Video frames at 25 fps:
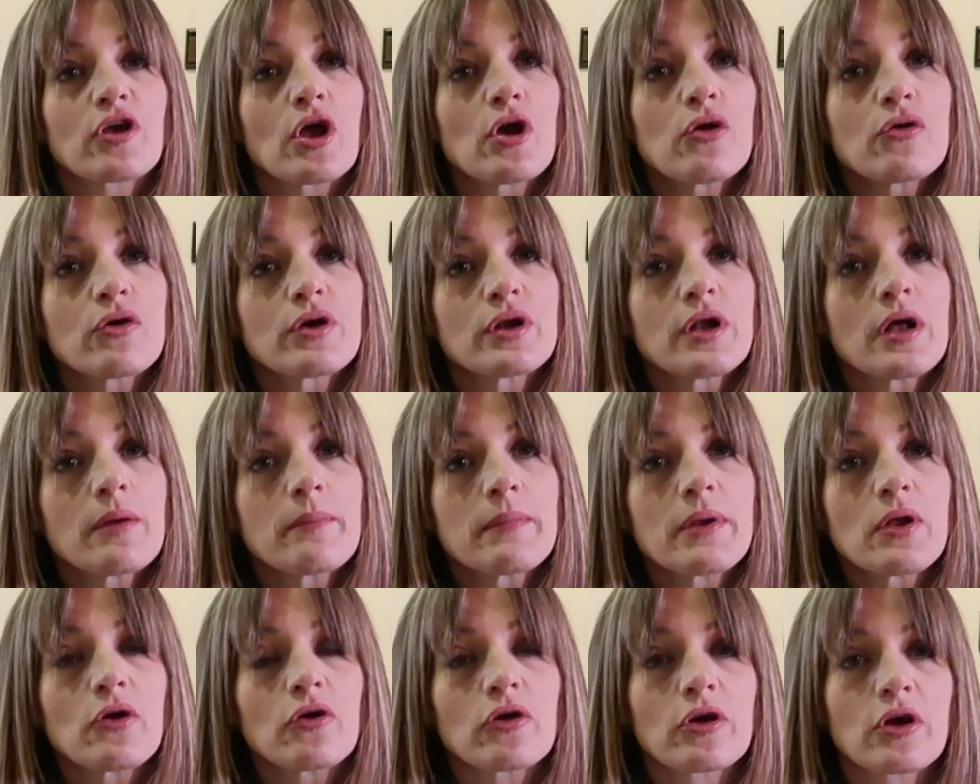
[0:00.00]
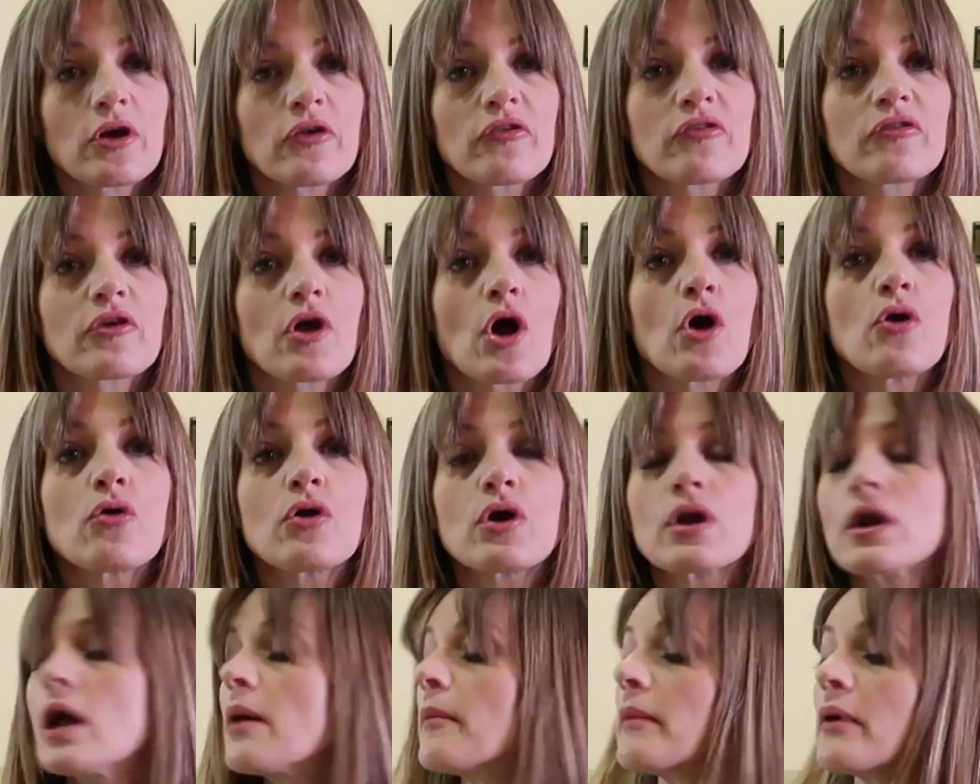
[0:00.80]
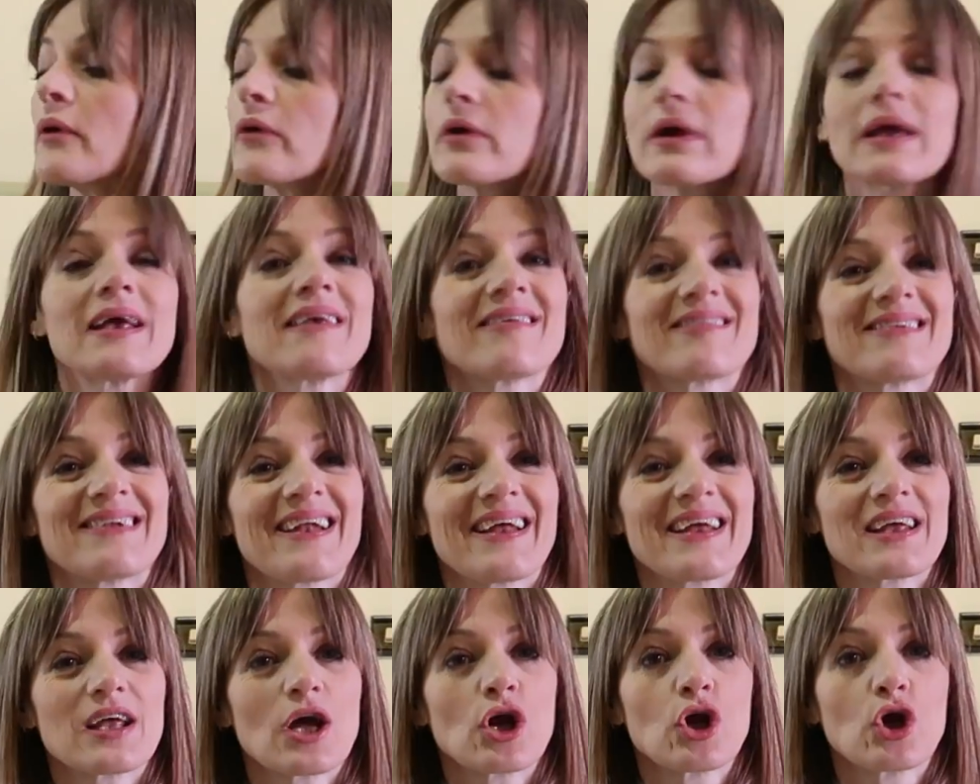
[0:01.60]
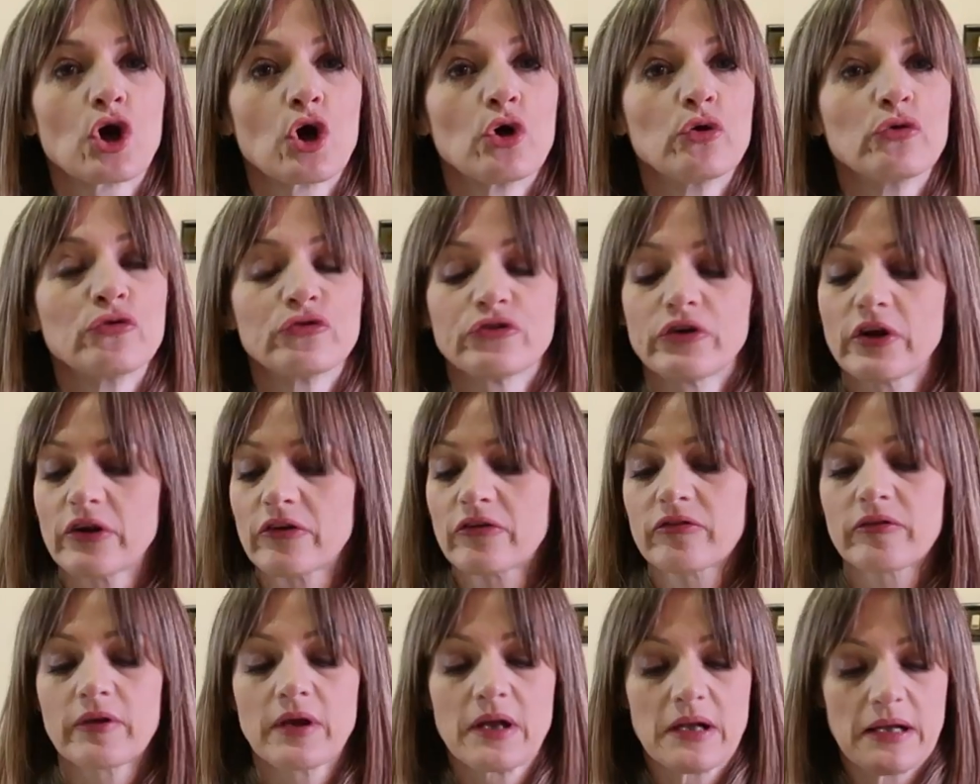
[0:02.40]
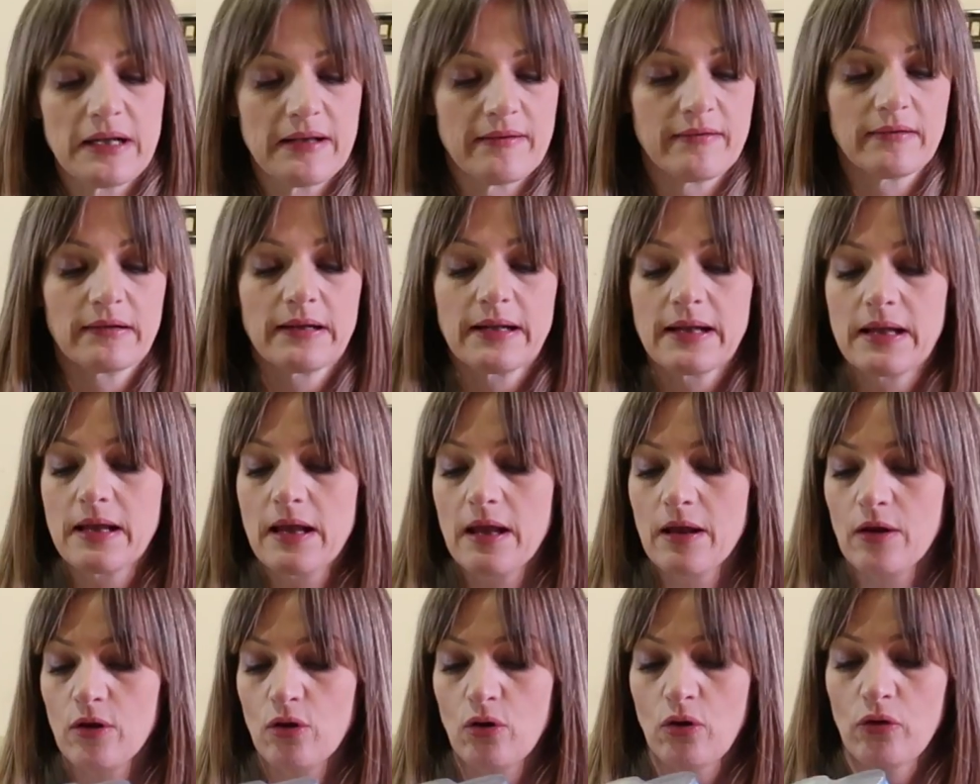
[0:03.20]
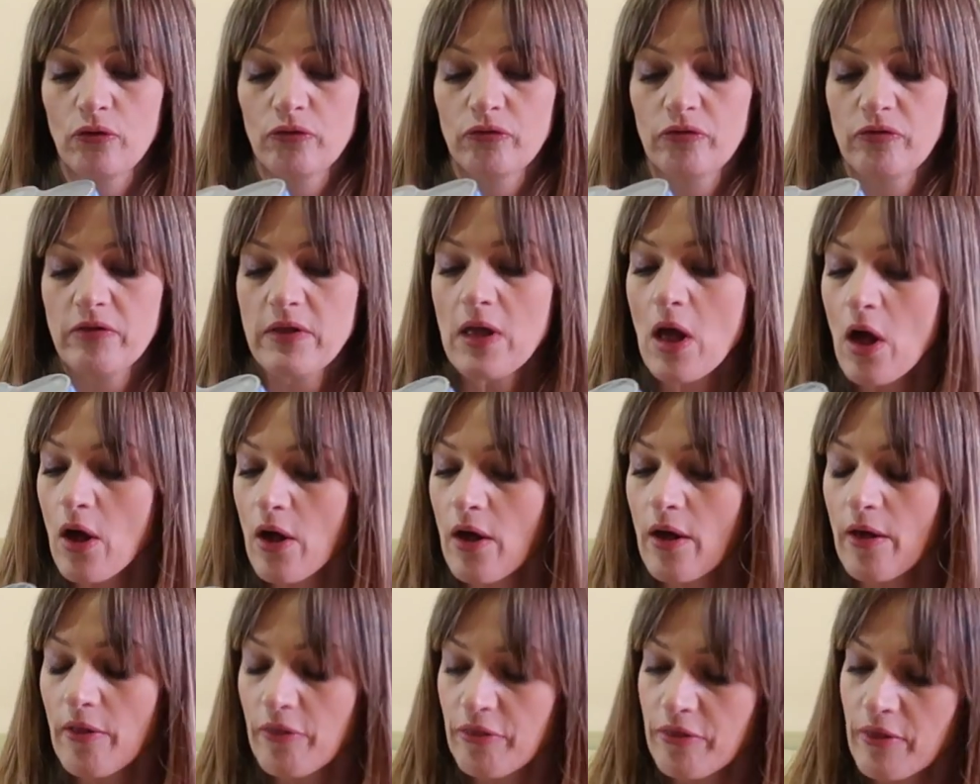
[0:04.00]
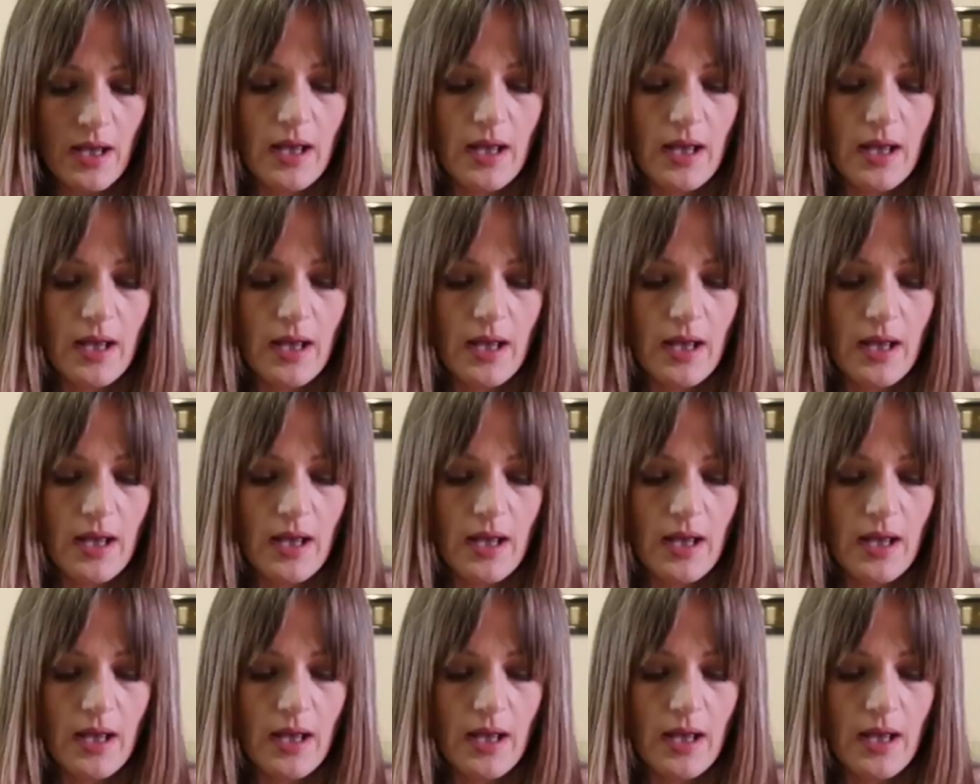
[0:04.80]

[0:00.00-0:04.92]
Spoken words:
of coconut milk, because coconut milk is like gold dust in Italy. It costs the earth.